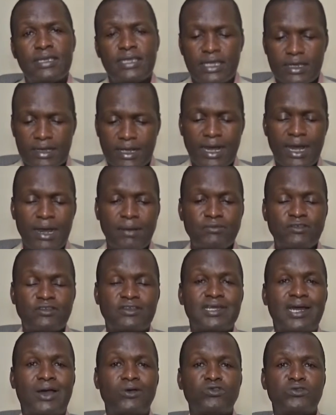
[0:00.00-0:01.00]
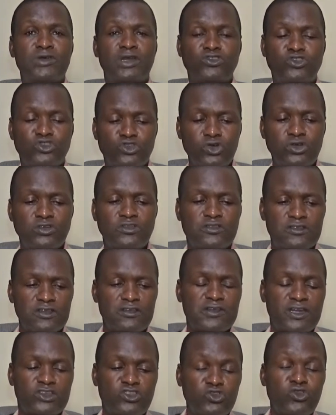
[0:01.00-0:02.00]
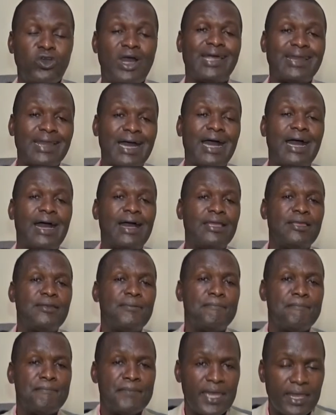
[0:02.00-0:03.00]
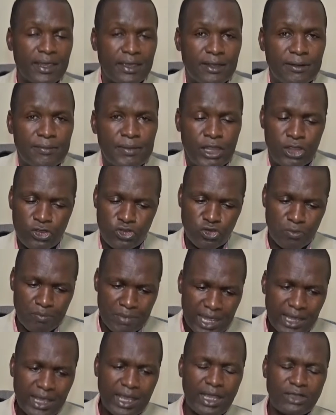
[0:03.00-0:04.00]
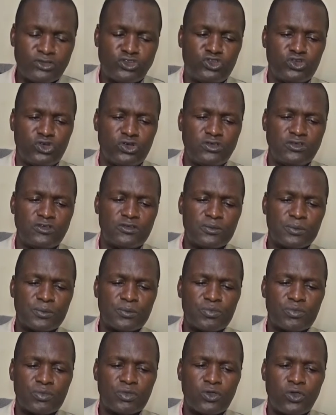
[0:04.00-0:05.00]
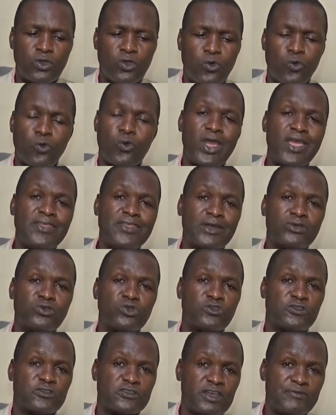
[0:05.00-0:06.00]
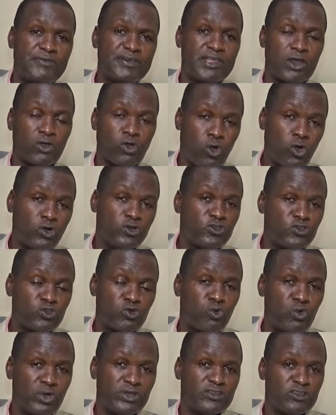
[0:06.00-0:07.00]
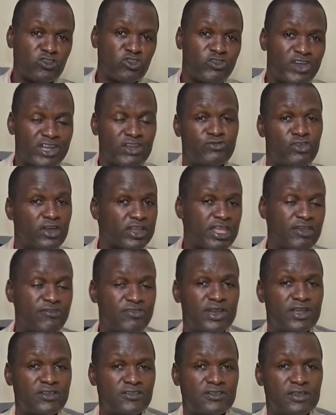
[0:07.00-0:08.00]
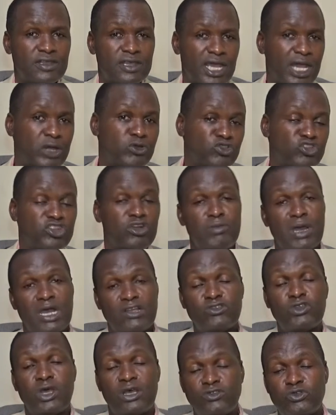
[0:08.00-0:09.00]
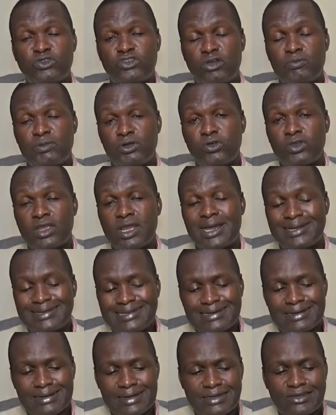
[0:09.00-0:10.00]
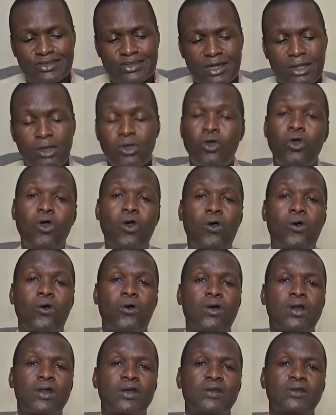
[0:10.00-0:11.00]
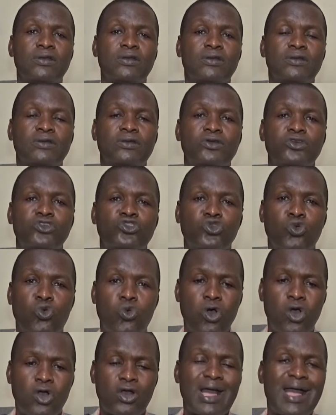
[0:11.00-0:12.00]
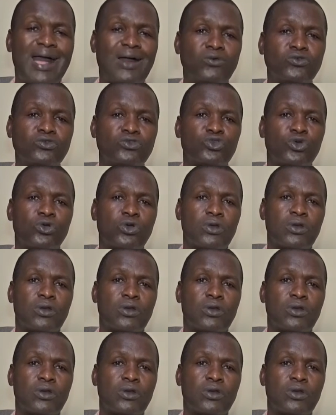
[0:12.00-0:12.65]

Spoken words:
it comes down to the choices that you and I make. You make a choice whether to suffer the consequences of unforgiveness, as we shall be looking at it later, or to walk out